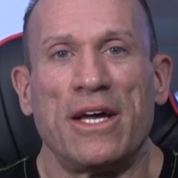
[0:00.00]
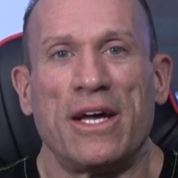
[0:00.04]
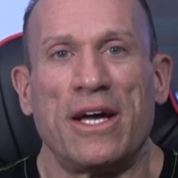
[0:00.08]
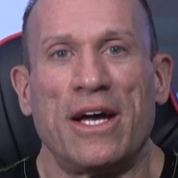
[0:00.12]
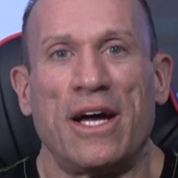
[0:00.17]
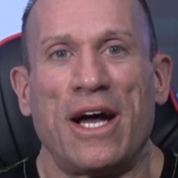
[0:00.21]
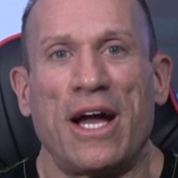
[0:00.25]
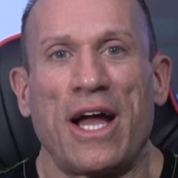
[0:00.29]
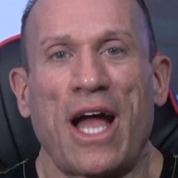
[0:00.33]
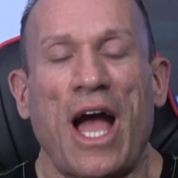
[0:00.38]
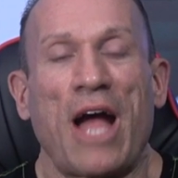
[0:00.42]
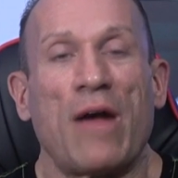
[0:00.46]

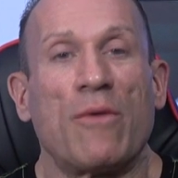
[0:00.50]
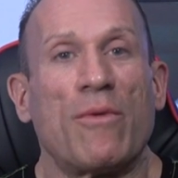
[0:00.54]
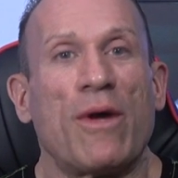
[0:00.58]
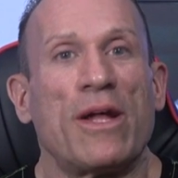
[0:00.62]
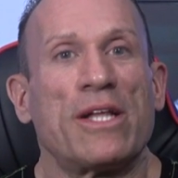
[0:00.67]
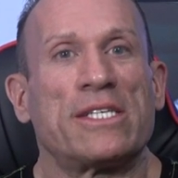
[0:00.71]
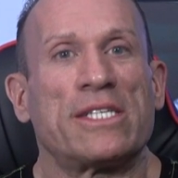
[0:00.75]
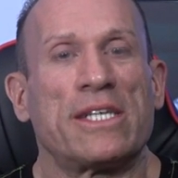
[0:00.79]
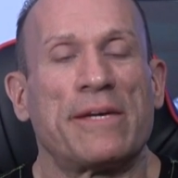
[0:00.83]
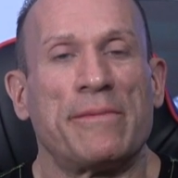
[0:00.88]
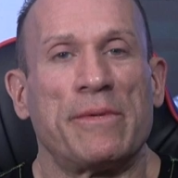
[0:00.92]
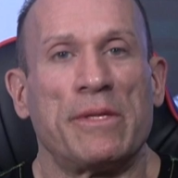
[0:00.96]
I, I, read
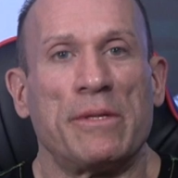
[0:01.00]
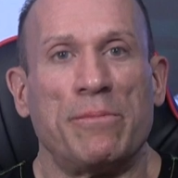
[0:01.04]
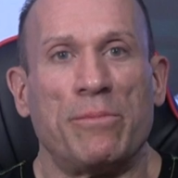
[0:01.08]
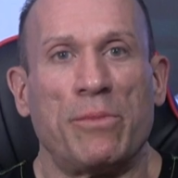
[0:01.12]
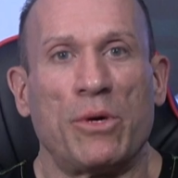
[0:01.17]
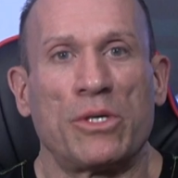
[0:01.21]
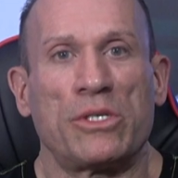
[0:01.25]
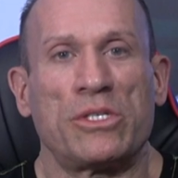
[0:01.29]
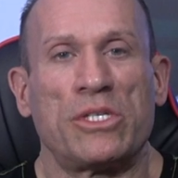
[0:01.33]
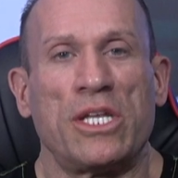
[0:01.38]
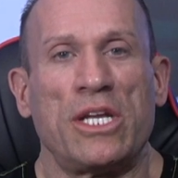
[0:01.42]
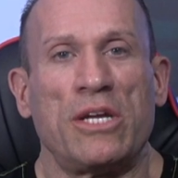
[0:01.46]
some of the
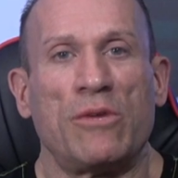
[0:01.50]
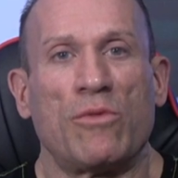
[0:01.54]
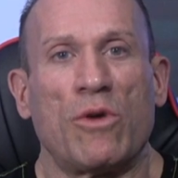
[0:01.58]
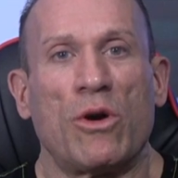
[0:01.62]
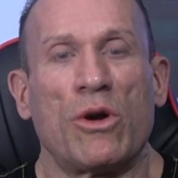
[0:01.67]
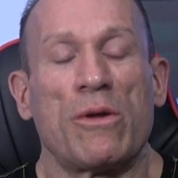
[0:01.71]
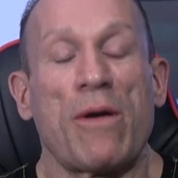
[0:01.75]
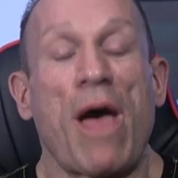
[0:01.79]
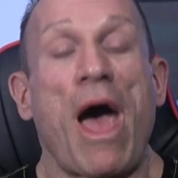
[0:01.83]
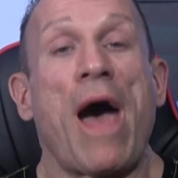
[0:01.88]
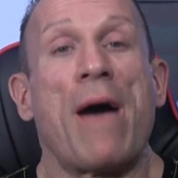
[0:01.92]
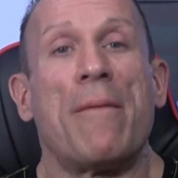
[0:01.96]
books that he
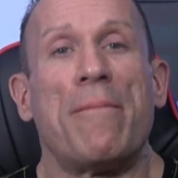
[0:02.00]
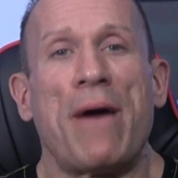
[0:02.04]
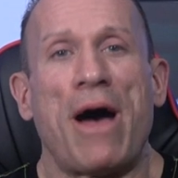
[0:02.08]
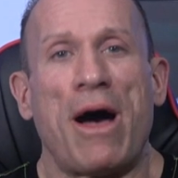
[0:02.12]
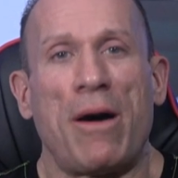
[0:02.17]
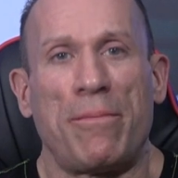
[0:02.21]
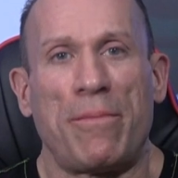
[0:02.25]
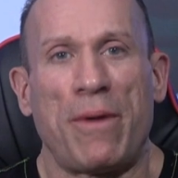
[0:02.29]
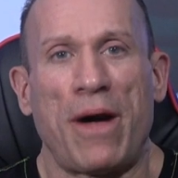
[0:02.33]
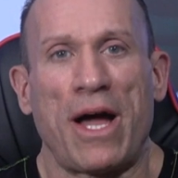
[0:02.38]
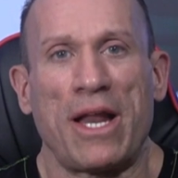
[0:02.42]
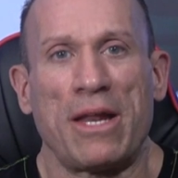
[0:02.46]
wrote
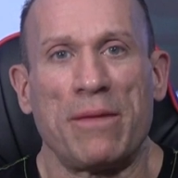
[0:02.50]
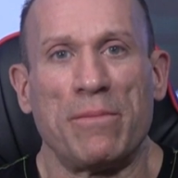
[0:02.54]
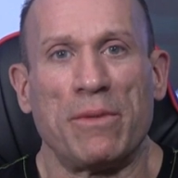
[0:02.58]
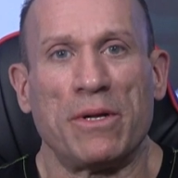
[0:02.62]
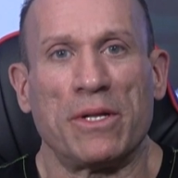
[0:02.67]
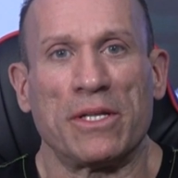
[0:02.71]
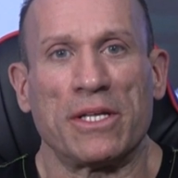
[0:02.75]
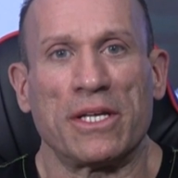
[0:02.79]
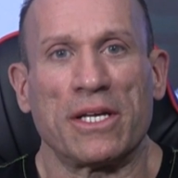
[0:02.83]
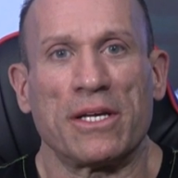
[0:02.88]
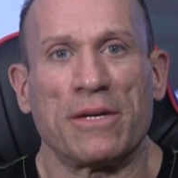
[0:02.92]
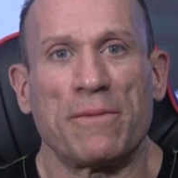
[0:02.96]
about
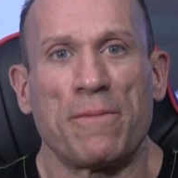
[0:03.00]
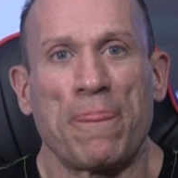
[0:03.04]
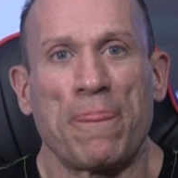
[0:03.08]
bodybuilding,